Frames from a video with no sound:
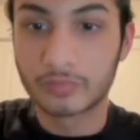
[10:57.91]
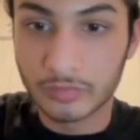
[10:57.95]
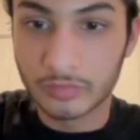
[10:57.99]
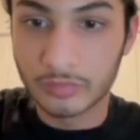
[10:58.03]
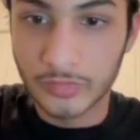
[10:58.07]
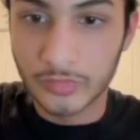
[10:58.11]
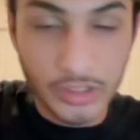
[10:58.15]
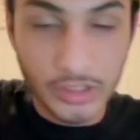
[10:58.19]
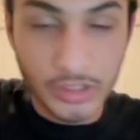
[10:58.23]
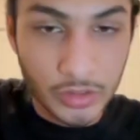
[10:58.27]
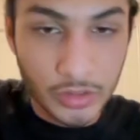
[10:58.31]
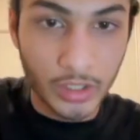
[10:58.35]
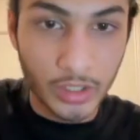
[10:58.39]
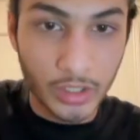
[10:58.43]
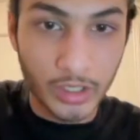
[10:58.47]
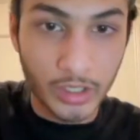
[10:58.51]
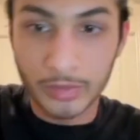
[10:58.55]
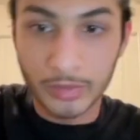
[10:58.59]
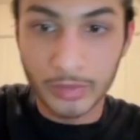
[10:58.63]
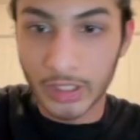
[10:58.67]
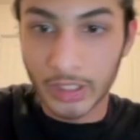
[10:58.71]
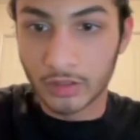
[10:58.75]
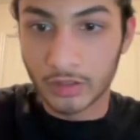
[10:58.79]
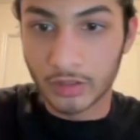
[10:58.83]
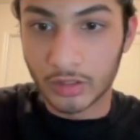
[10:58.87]
This is what I'm
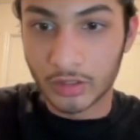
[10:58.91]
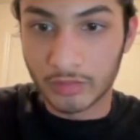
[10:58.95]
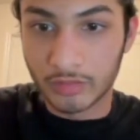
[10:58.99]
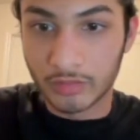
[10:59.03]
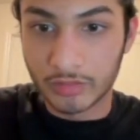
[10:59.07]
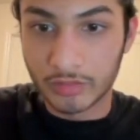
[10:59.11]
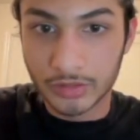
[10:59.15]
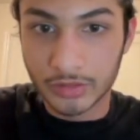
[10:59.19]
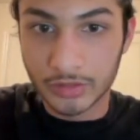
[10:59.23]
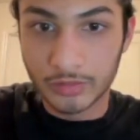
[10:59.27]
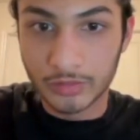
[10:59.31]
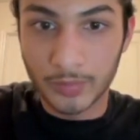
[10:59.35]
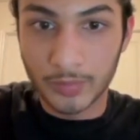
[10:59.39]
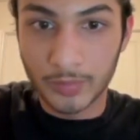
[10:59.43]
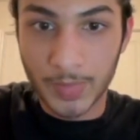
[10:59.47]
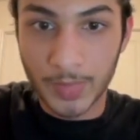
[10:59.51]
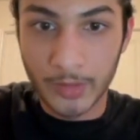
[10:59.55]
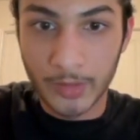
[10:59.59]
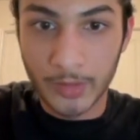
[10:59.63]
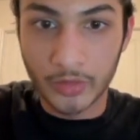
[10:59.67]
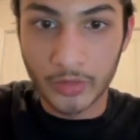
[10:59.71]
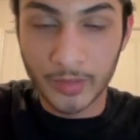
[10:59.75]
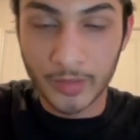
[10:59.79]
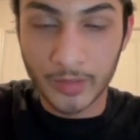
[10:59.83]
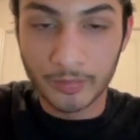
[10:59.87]
getting on average,
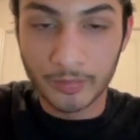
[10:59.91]
okay?